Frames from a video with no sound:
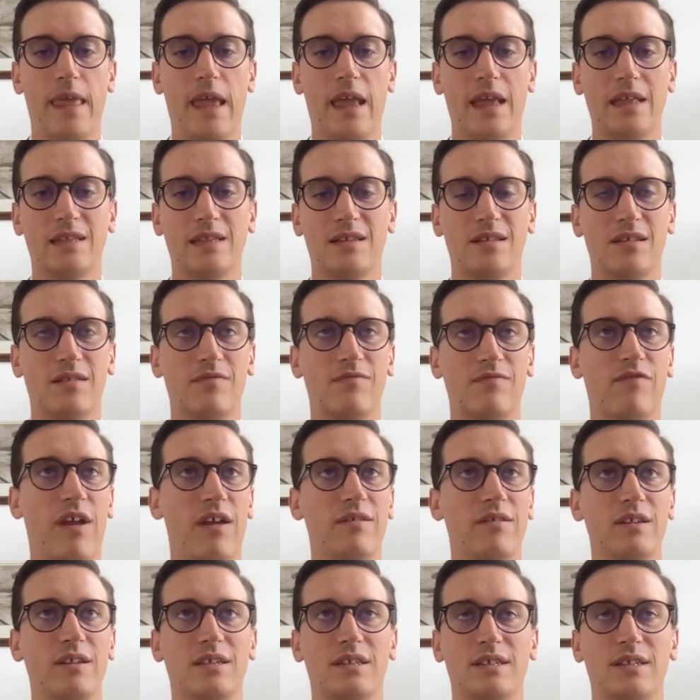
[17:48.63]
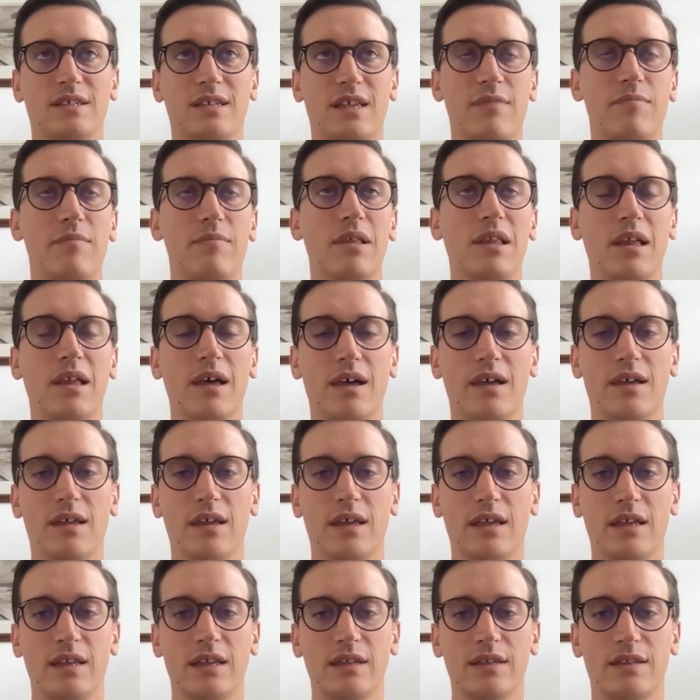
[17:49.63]
It's very similar
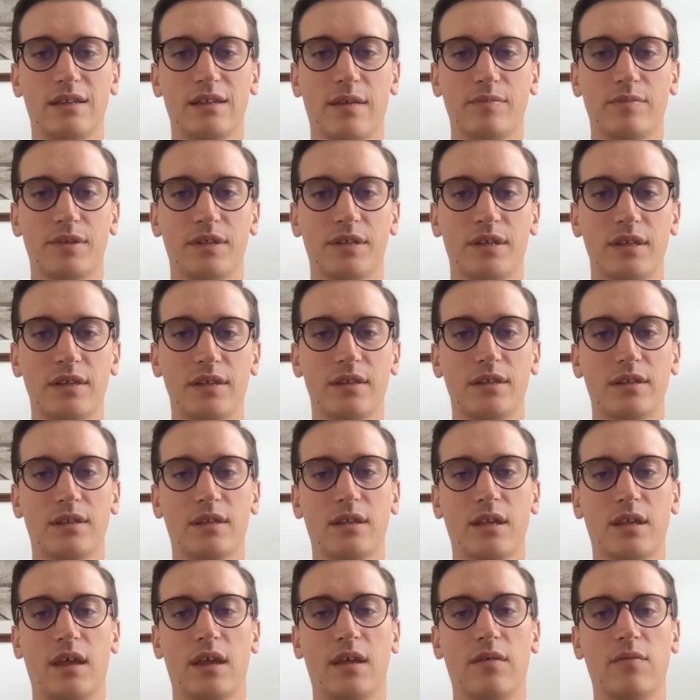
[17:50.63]
in substance.